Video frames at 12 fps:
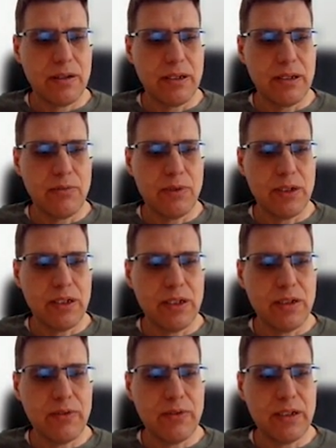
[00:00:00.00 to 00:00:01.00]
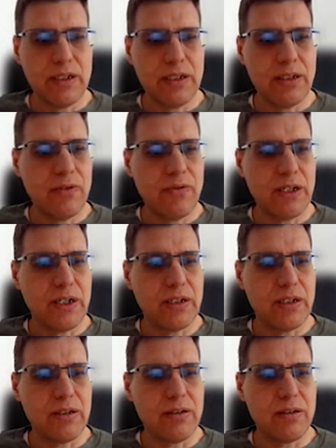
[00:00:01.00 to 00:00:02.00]
Then we have the
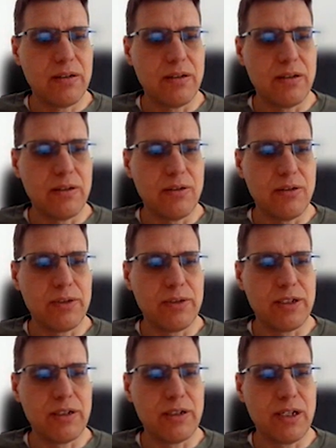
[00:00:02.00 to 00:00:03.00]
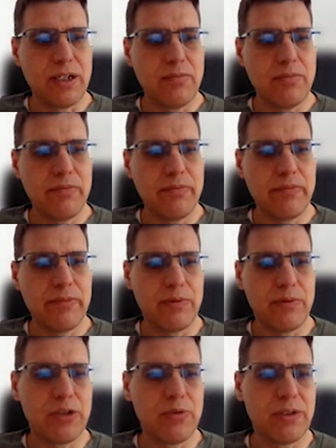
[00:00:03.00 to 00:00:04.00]
identified object name,
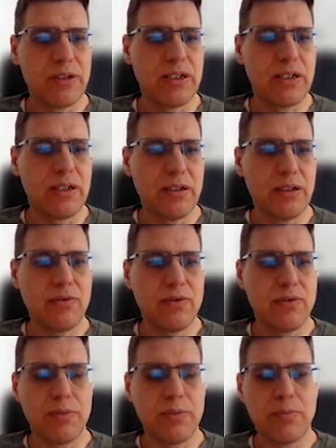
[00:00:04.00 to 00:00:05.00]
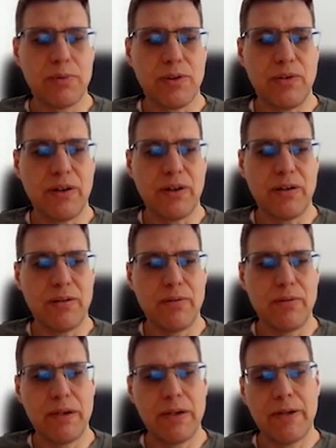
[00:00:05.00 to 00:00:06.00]
which was deleted from the profile
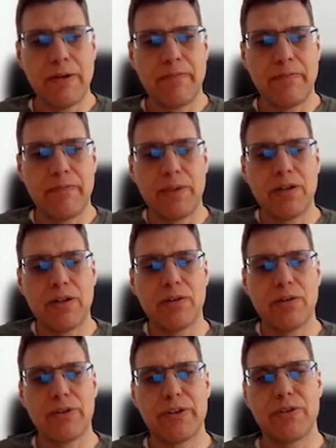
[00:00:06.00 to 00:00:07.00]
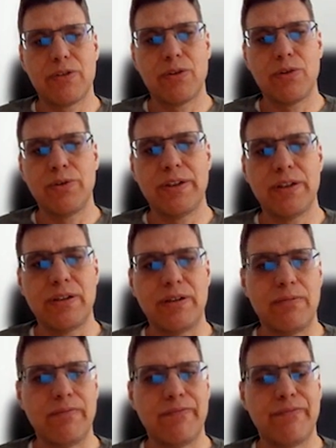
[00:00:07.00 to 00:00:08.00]
because all
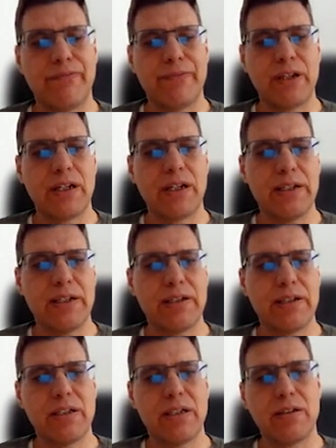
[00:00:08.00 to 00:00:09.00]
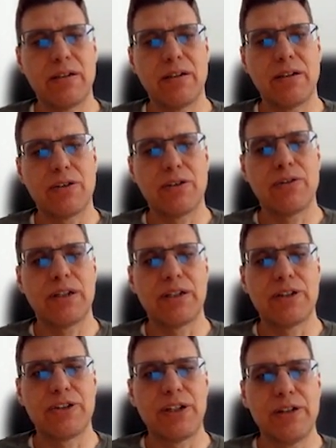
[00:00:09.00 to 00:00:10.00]
the classes that are actually
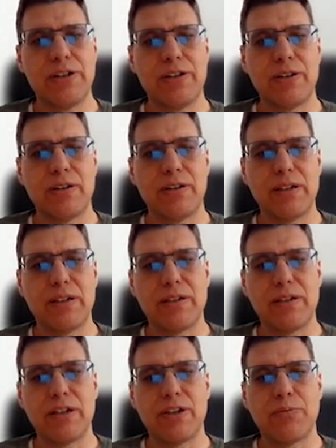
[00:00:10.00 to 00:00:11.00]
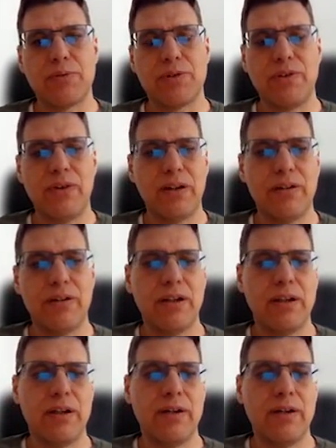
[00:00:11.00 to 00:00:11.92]
exchanged in the SSH profile,